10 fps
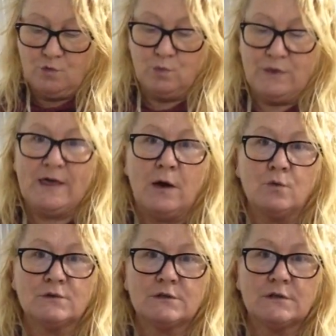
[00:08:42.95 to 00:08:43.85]

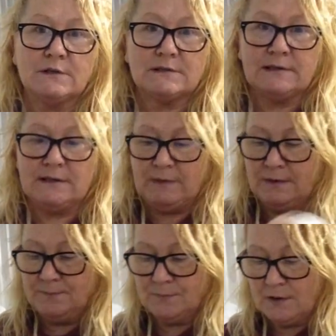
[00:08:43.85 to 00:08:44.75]
without the
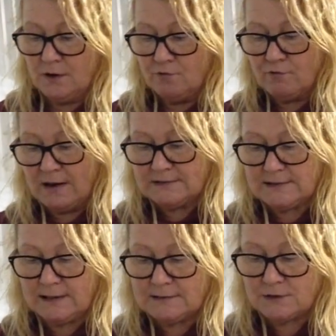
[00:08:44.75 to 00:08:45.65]
seaming, right
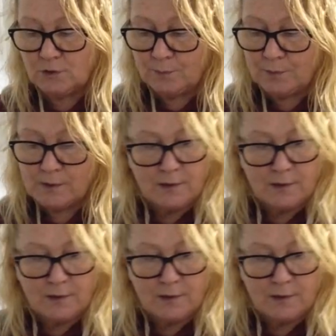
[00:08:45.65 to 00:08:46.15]
sides up,